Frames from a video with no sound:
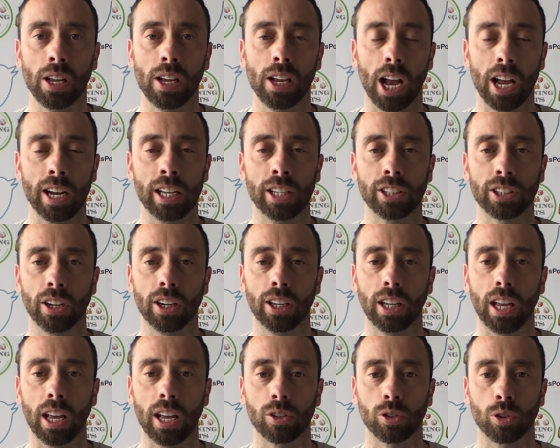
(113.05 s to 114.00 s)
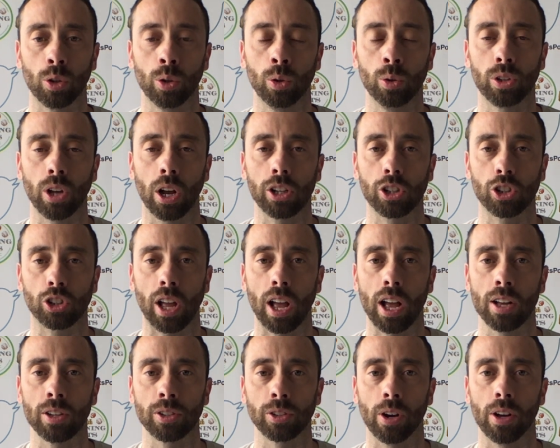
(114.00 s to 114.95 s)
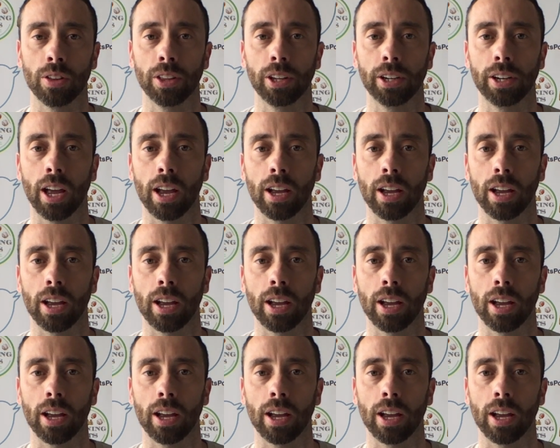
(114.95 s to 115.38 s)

and he's going to get two touchdowns on the day.